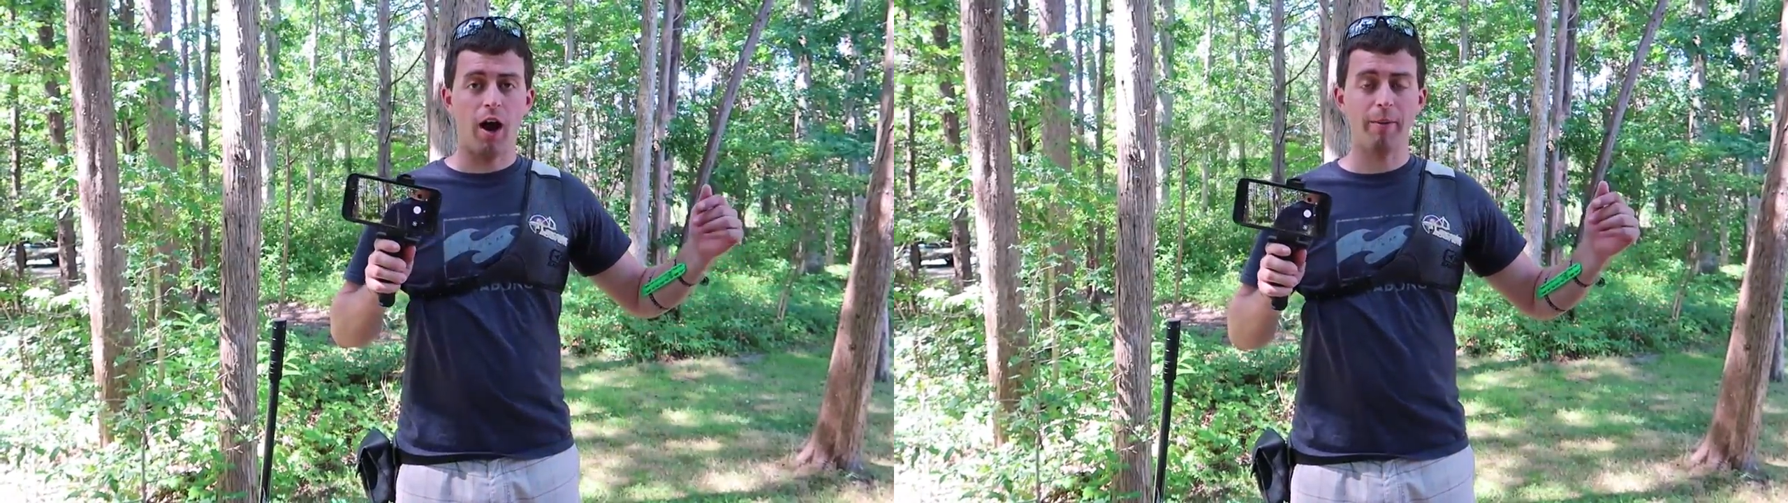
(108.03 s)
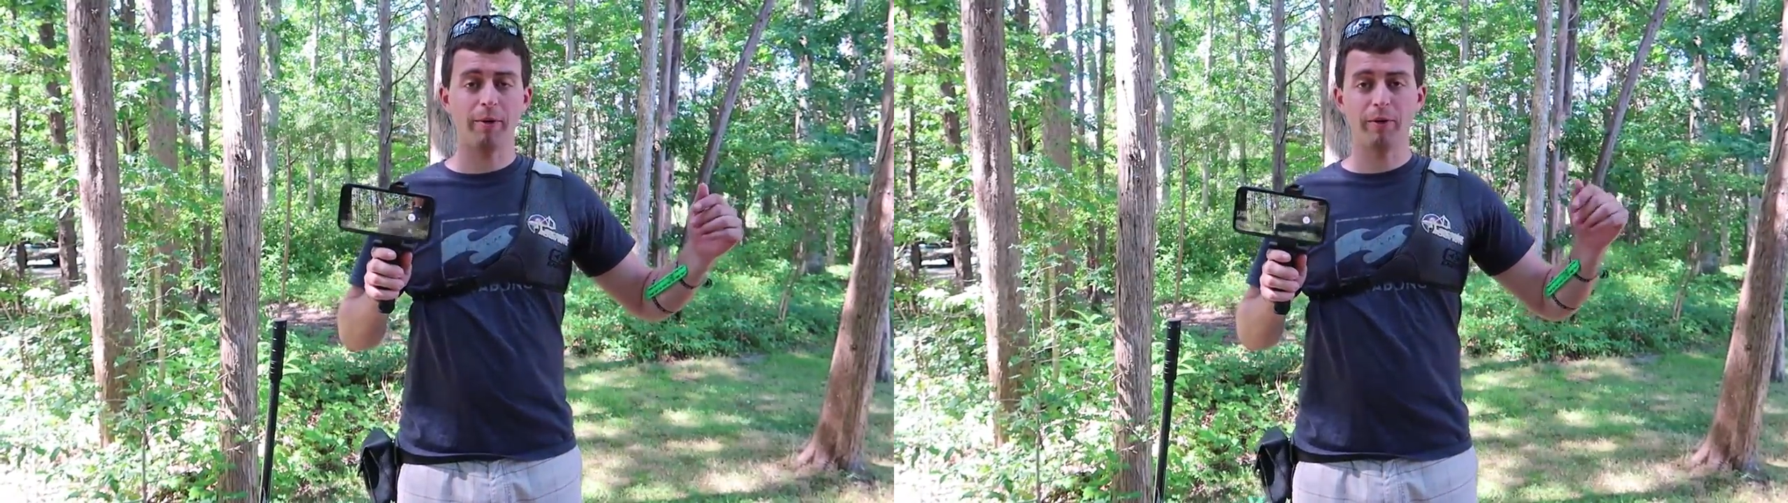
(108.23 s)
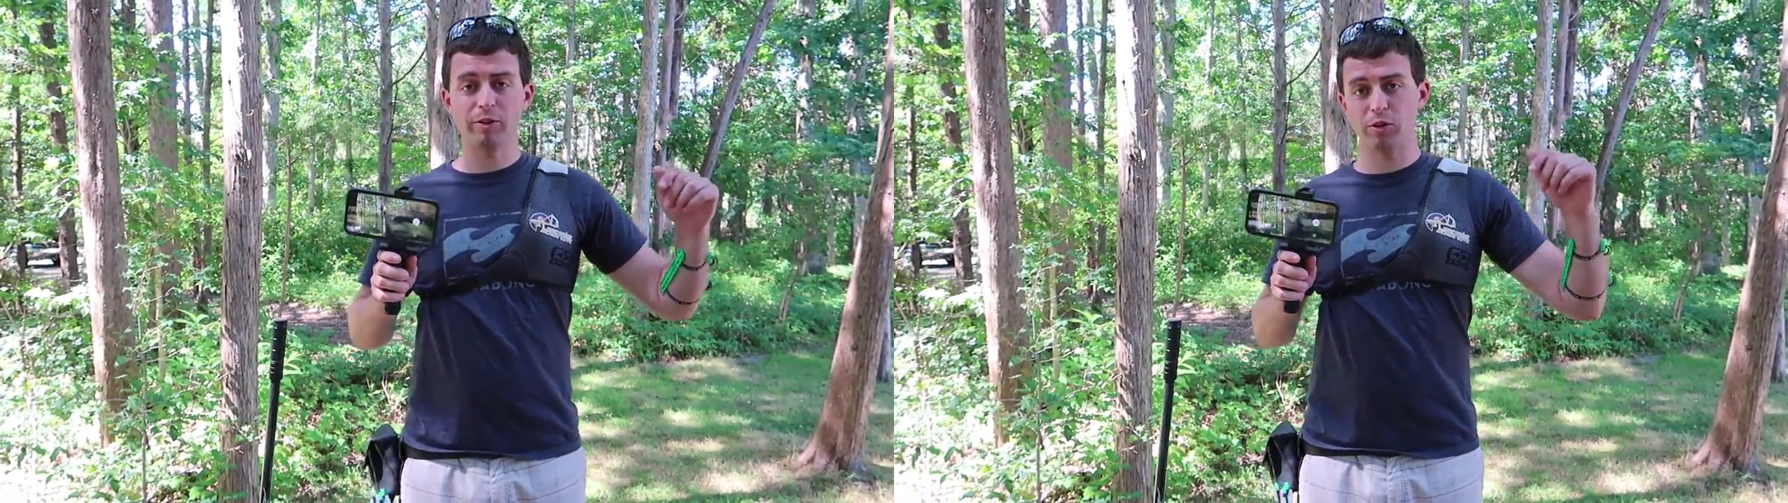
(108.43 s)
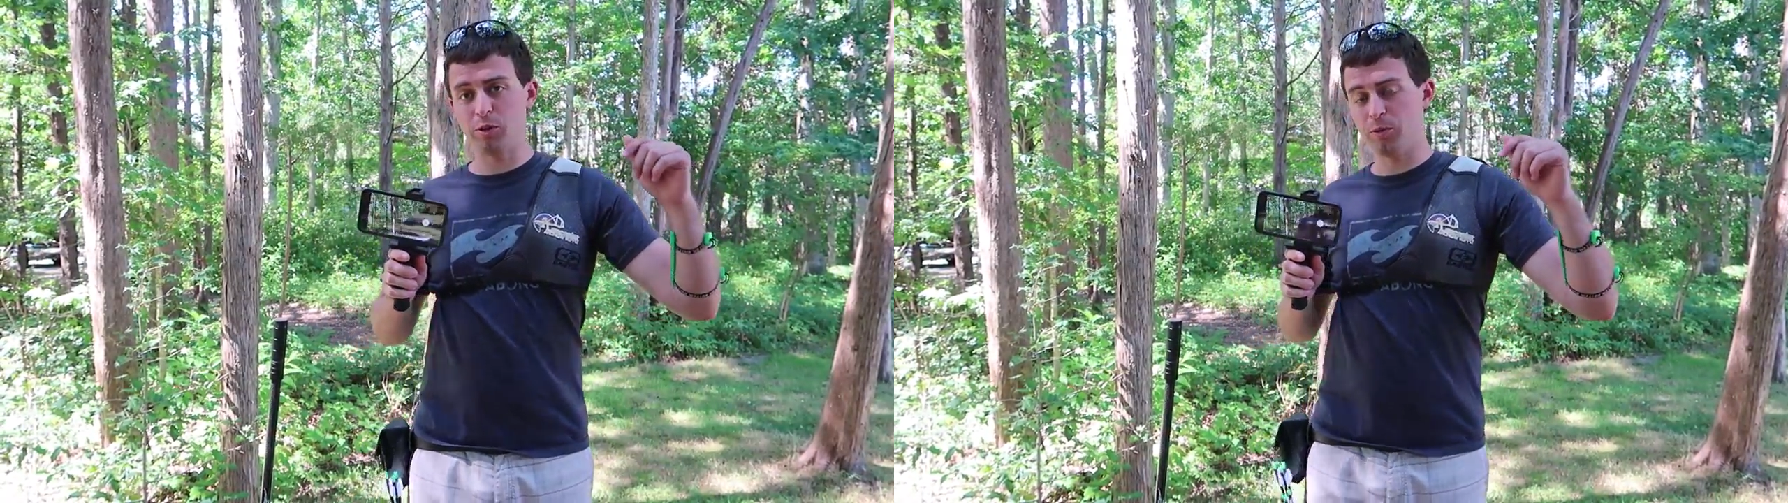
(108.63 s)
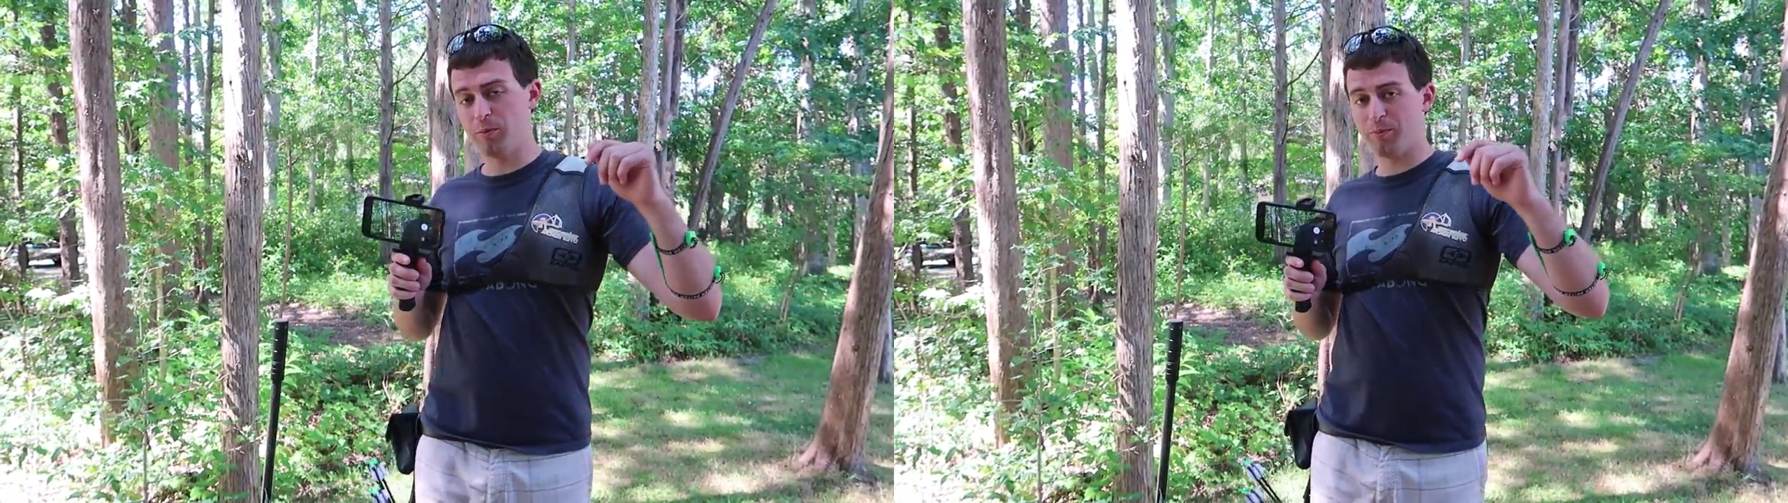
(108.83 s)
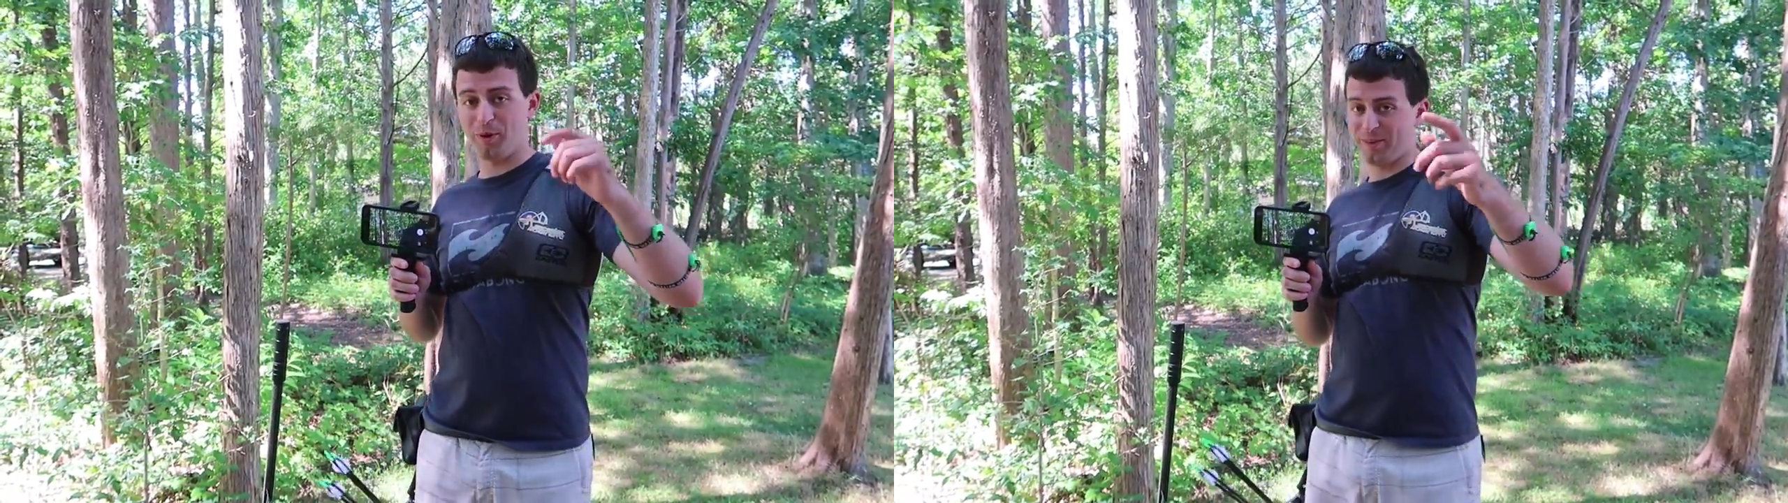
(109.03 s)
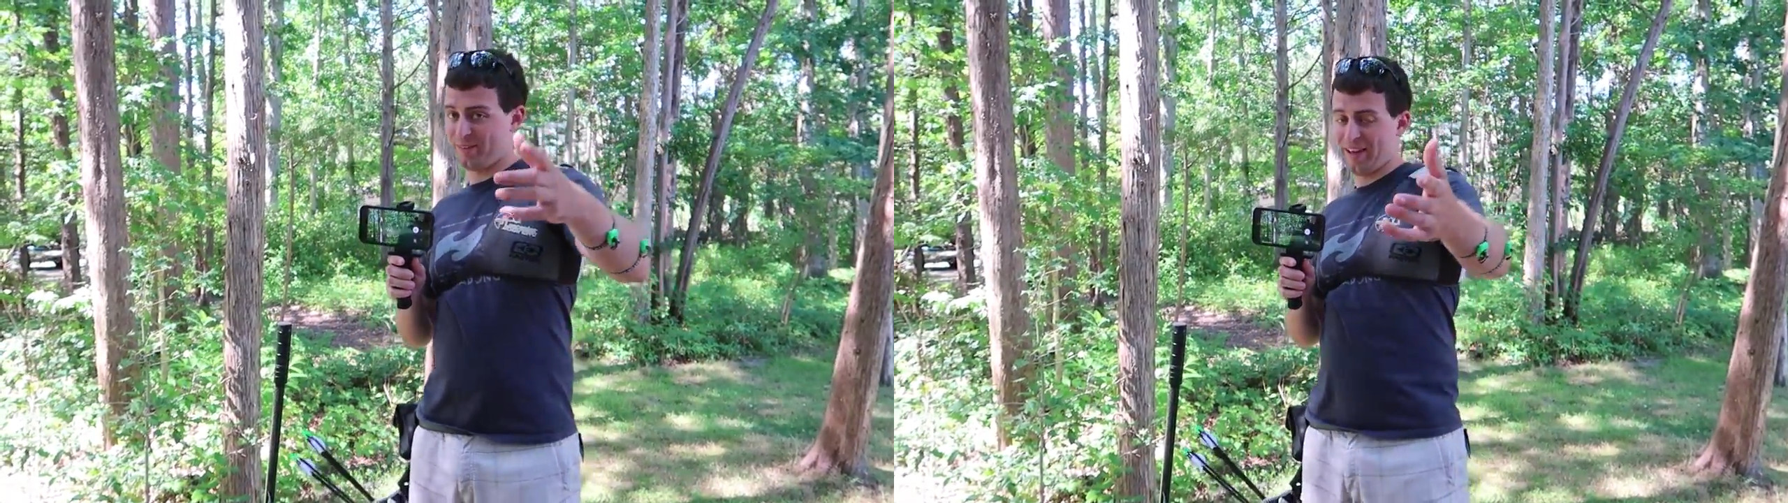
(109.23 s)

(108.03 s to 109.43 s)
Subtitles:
I'm going to put